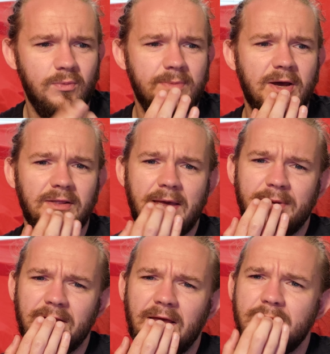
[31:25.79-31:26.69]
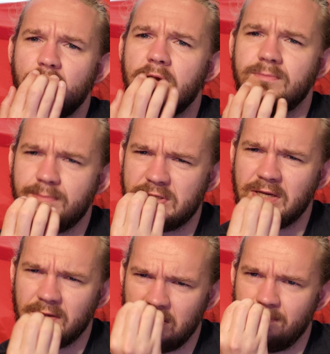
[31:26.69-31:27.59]
wee bit of lemony limey note, and
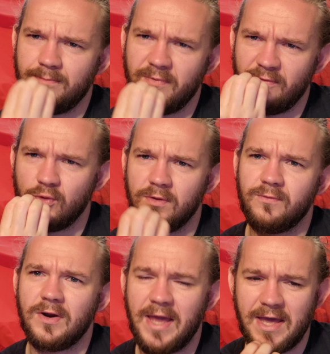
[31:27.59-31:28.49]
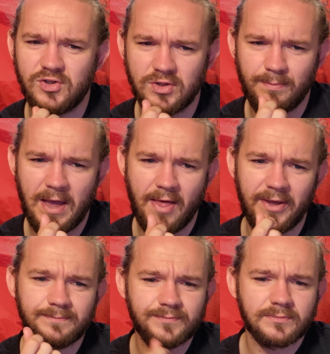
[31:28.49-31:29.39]
particularly before the front edge of the
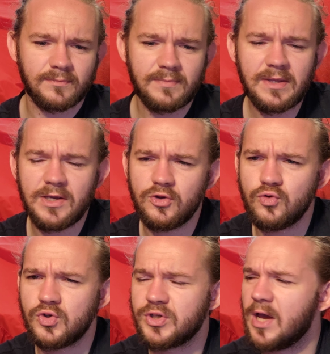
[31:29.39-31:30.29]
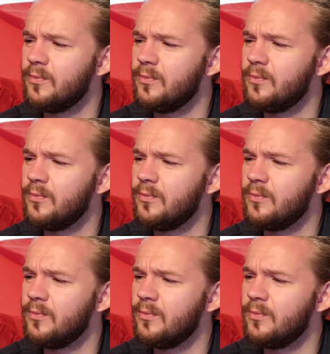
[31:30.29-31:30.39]
palate, you do just